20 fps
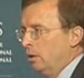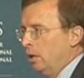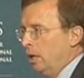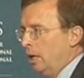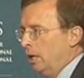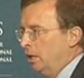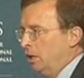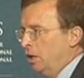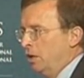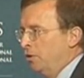
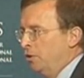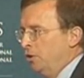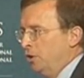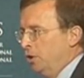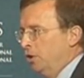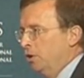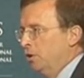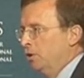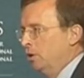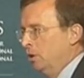and in another
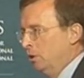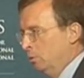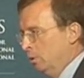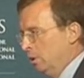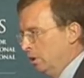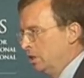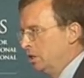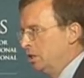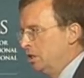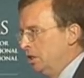year it
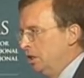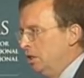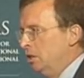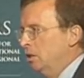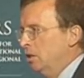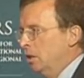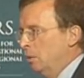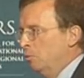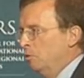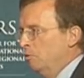will
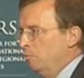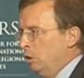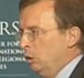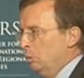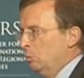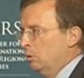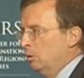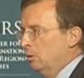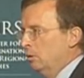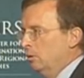exceed the number of
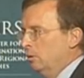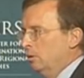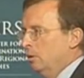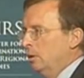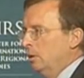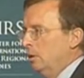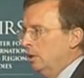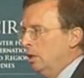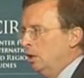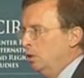people
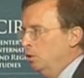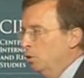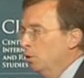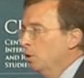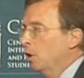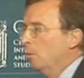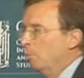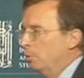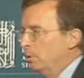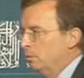in
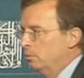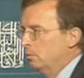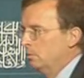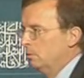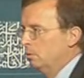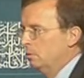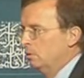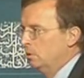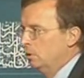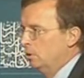Europe
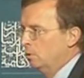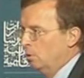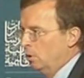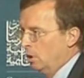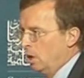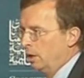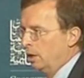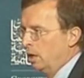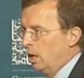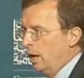who
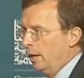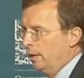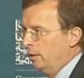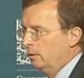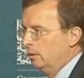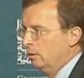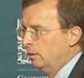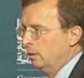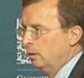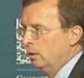are
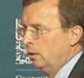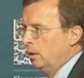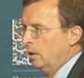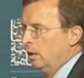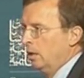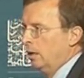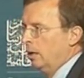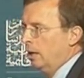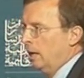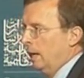online.
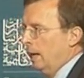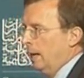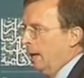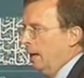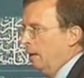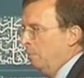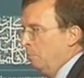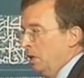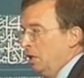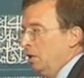
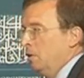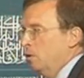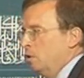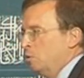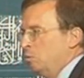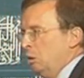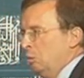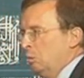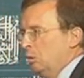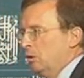And many of
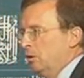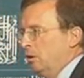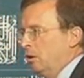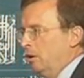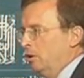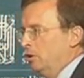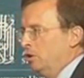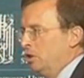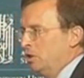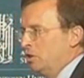those people
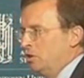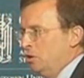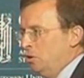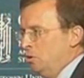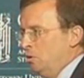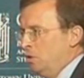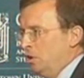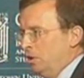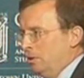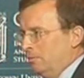aren't just
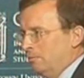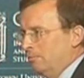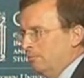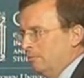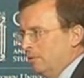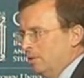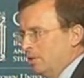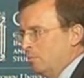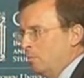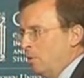using
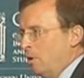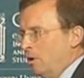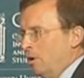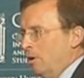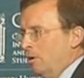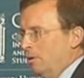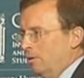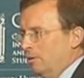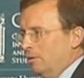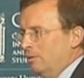
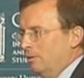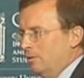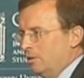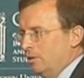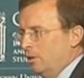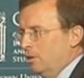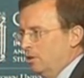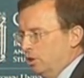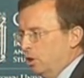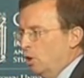small,
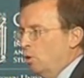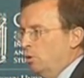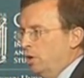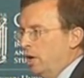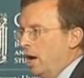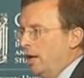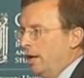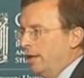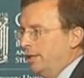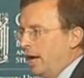slow
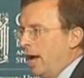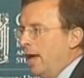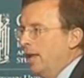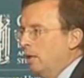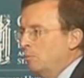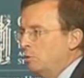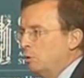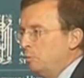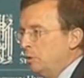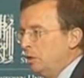
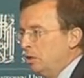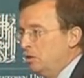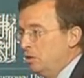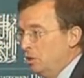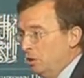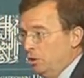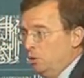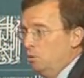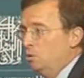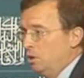dial-up speeds,
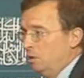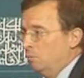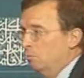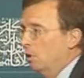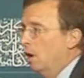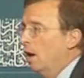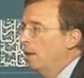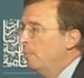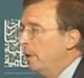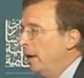they're using
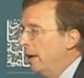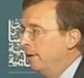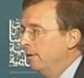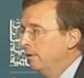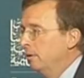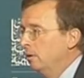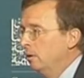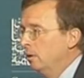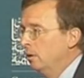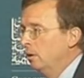broadband,